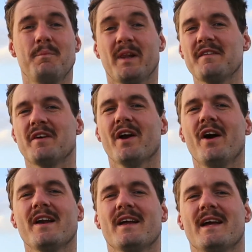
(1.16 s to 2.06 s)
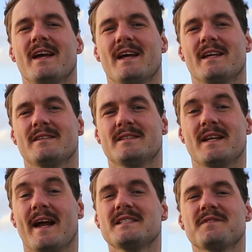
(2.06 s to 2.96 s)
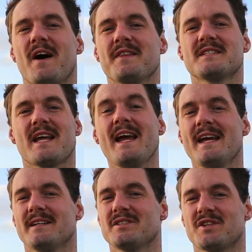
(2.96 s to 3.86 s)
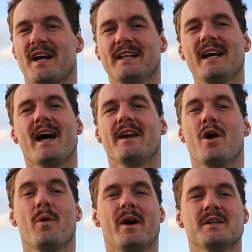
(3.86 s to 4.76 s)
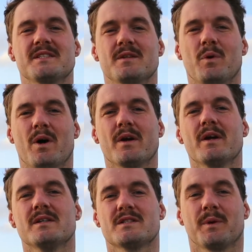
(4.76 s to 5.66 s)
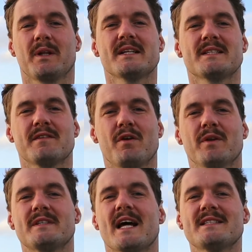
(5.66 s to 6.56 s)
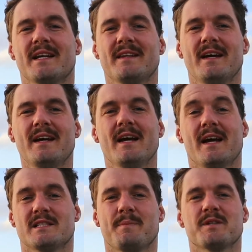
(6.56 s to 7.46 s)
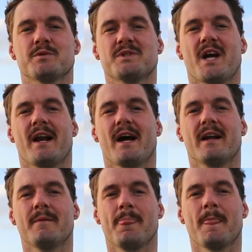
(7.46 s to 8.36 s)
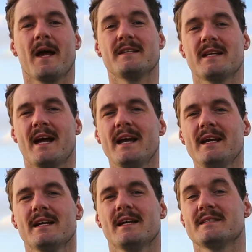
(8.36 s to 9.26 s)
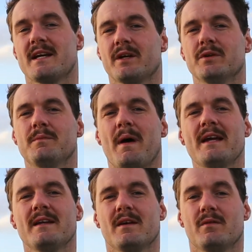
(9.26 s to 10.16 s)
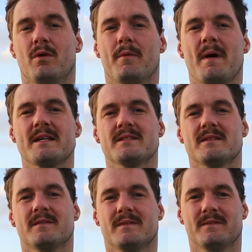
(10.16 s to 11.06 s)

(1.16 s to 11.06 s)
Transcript: Believe it or not, today's Father's Day in Australia and nowhere else in the world. So we'd like to give all the dads out there a special shout out. And today is our good mate, Rob Mason.